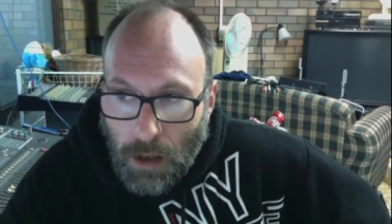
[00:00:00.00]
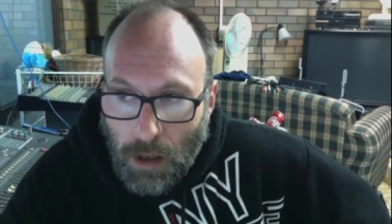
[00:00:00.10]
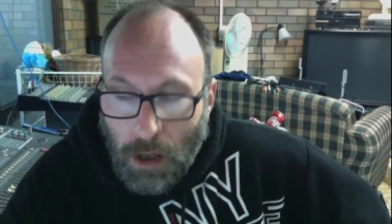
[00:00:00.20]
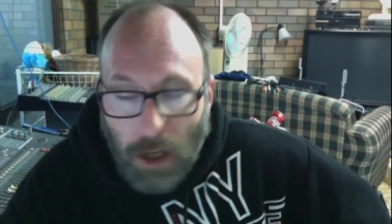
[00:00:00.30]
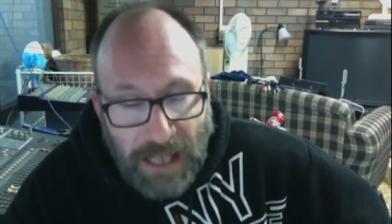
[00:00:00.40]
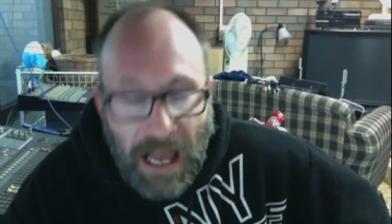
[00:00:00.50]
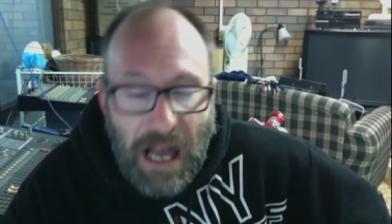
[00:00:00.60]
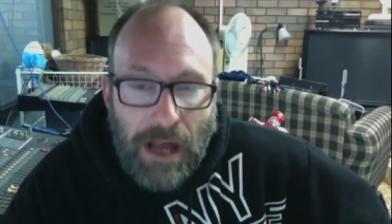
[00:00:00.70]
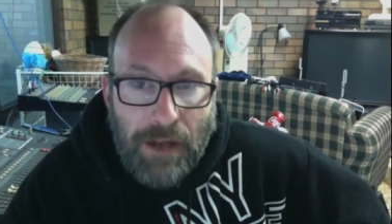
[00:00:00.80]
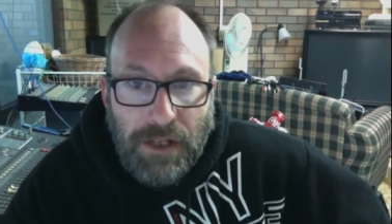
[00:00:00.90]
I
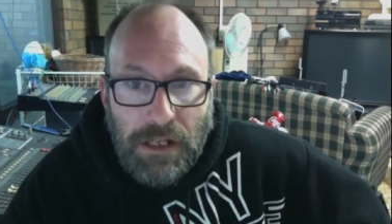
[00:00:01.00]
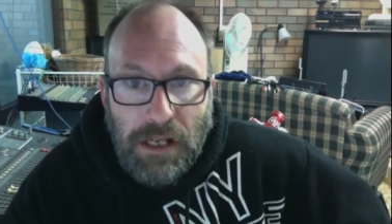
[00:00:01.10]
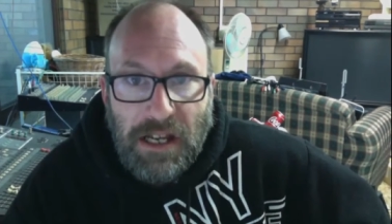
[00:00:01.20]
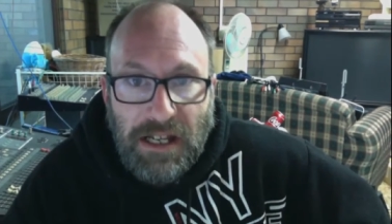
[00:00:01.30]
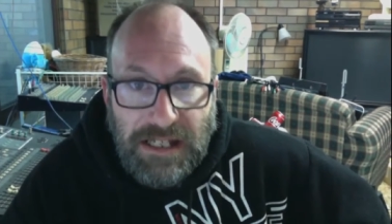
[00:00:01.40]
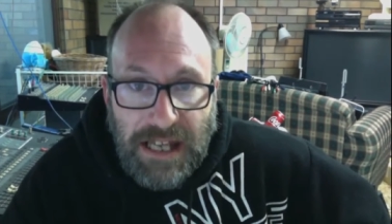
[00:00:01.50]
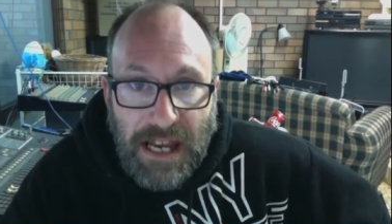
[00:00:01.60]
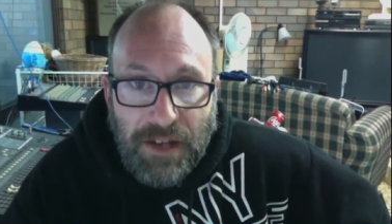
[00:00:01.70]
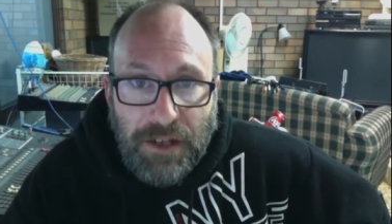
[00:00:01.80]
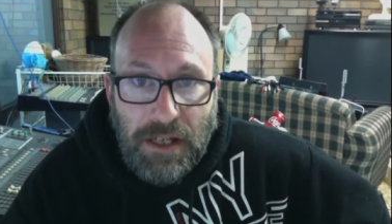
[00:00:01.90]
can't
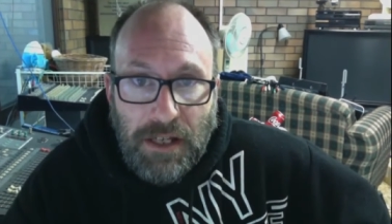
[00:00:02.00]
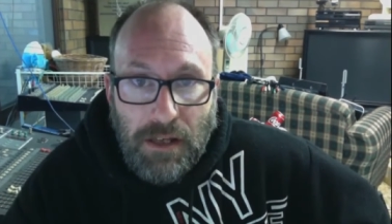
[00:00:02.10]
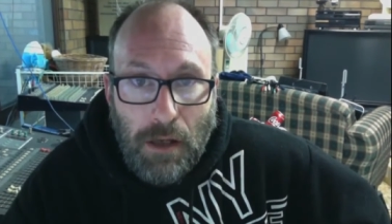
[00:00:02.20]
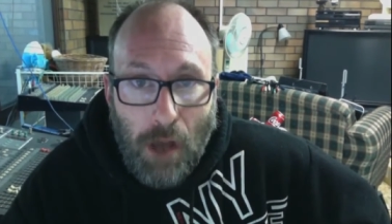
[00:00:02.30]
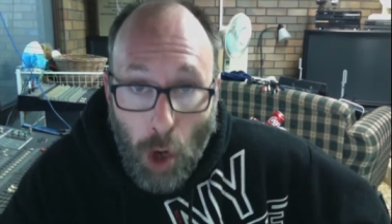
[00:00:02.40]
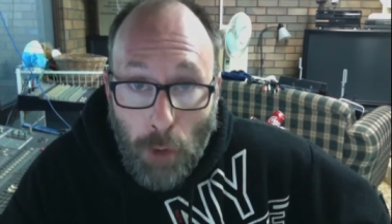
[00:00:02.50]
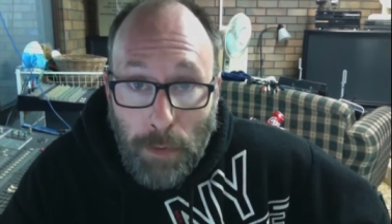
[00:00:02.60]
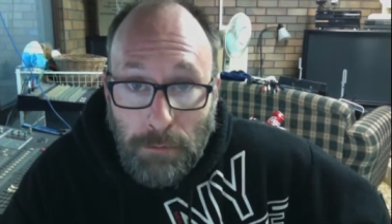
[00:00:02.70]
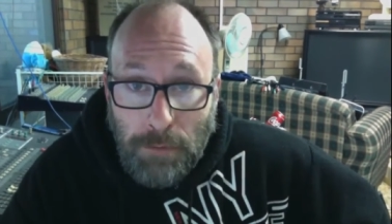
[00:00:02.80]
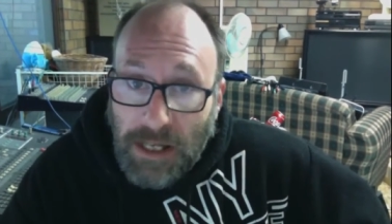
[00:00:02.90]
get
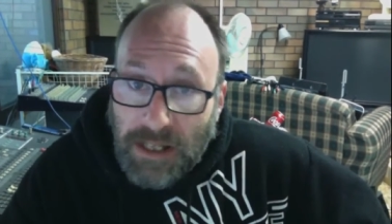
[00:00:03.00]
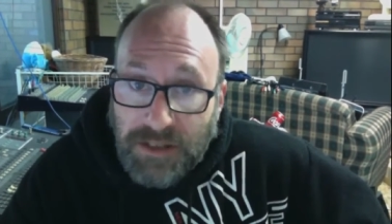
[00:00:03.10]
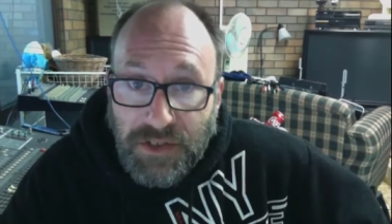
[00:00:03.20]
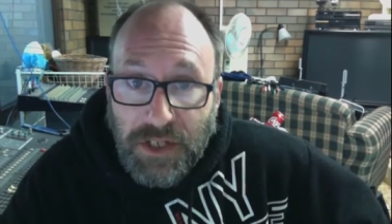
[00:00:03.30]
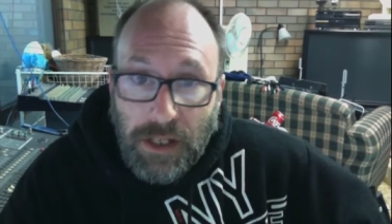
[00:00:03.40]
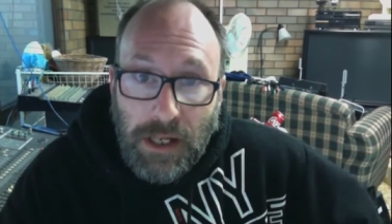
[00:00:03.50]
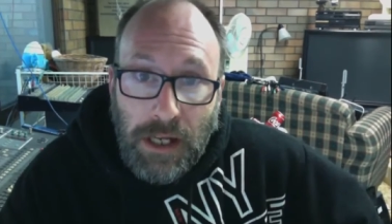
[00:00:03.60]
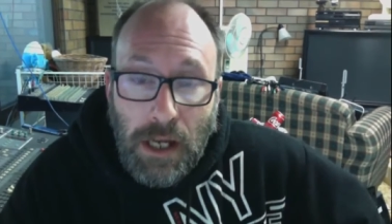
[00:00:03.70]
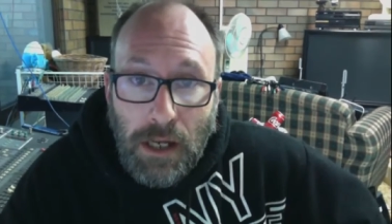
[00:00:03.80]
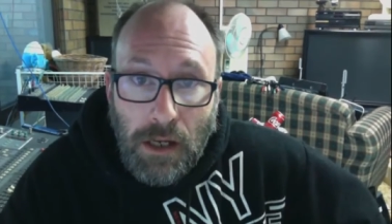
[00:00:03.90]
OpenBSD
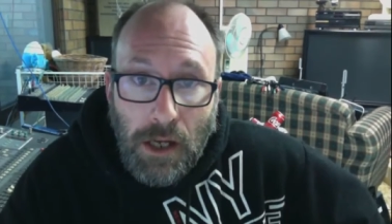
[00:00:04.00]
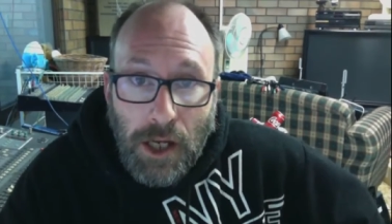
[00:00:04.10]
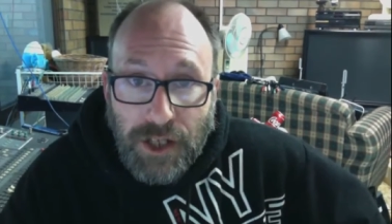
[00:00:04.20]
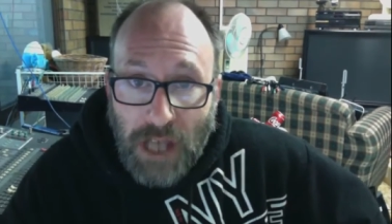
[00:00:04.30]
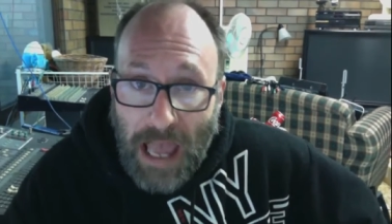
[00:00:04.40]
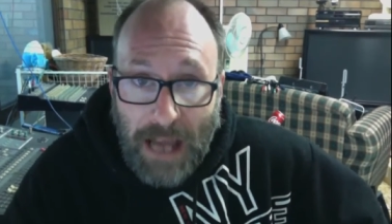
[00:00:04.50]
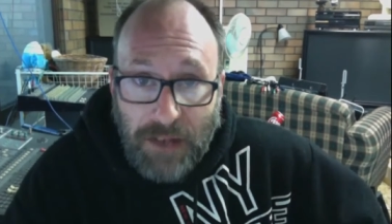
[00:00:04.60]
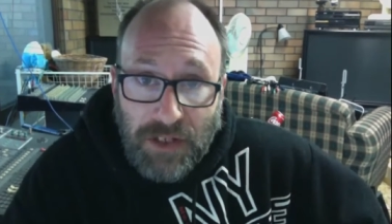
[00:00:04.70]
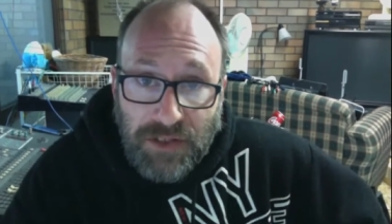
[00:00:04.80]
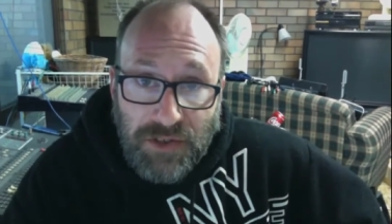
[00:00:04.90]
to
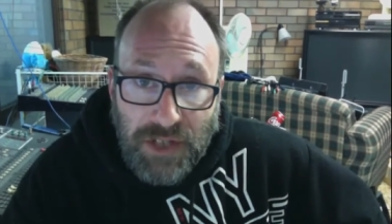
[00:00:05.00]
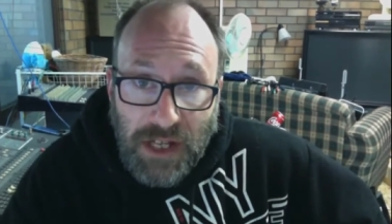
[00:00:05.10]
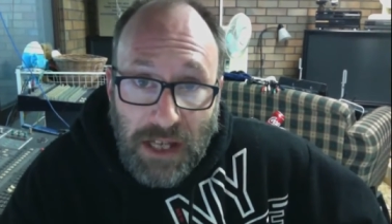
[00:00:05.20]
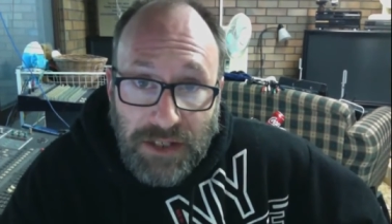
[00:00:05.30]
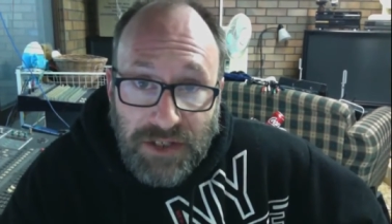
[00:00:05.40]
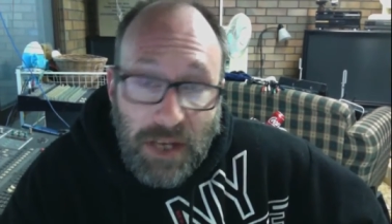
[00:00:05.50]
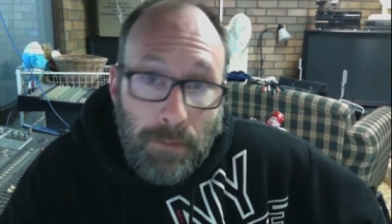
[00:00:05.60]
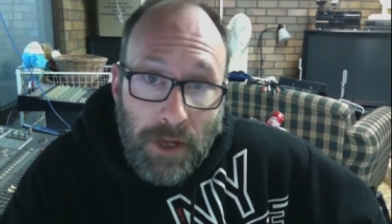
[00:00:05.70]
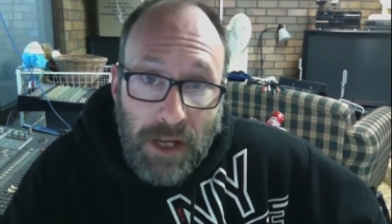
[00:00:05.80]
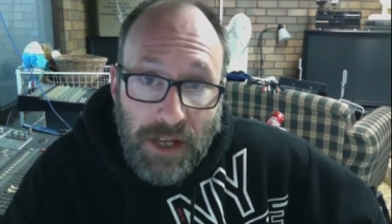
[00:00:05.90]
act as
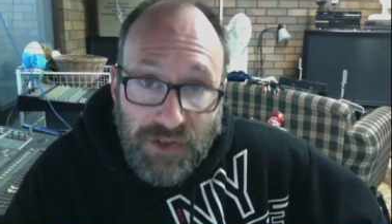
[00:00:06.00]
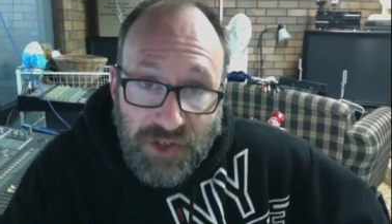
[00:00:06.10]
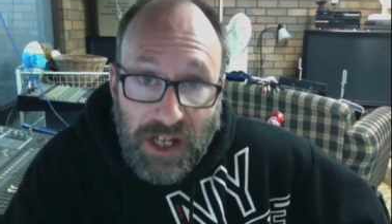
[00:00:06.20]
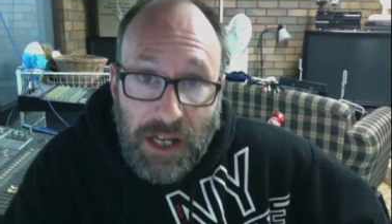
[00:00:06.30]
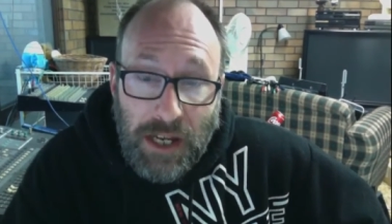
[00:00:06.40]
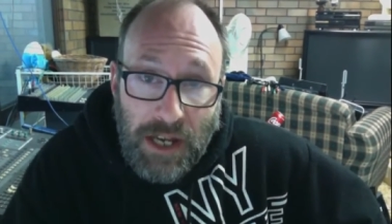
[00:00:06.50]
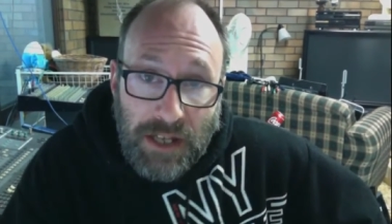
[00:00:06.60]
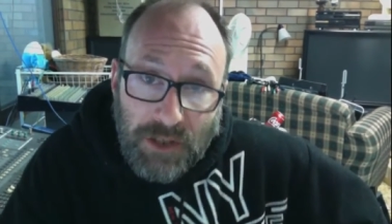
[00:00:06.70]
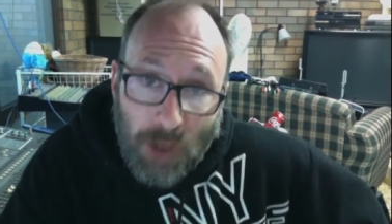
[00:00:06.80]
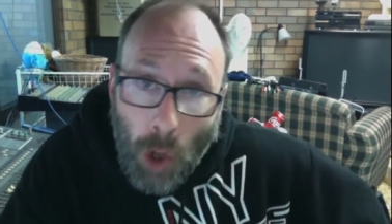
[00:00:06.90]
DHCP
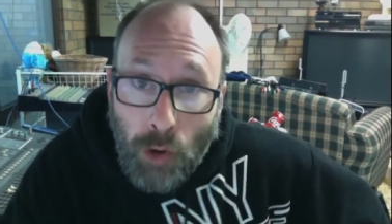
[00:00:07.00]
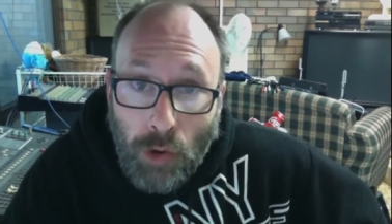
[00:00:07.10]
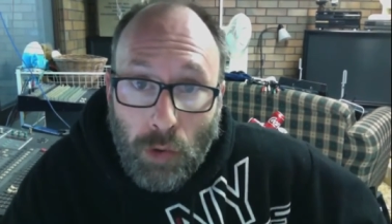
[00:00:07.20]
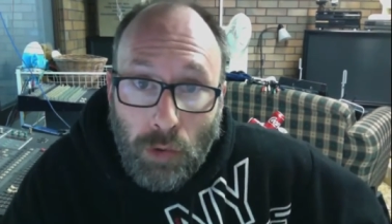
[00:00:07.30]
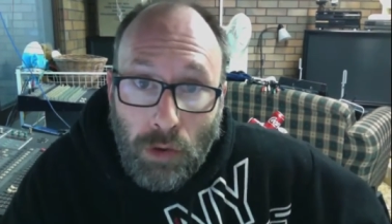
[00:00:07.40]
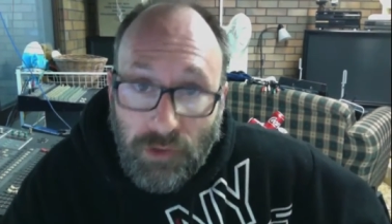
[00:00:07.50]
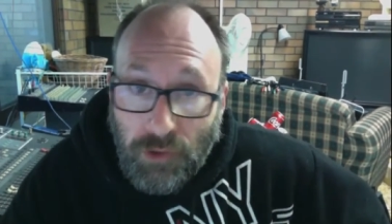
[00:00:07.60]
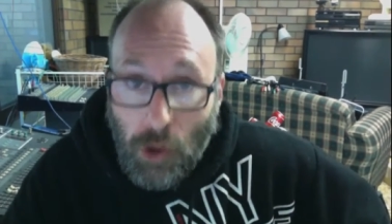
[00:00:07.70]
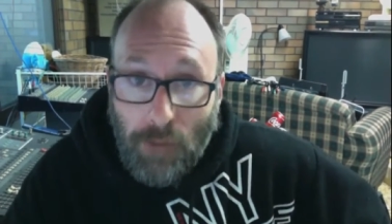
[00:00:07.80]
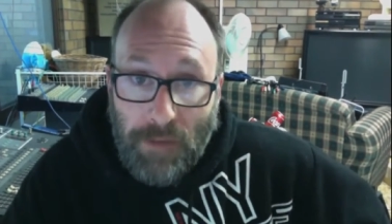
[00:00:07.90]
DNS local
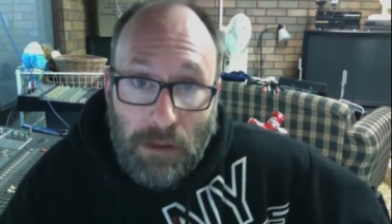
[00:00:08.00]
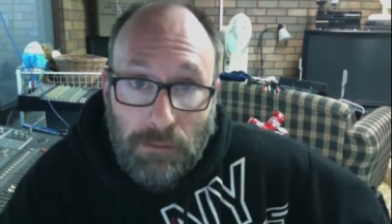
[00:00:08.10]
server.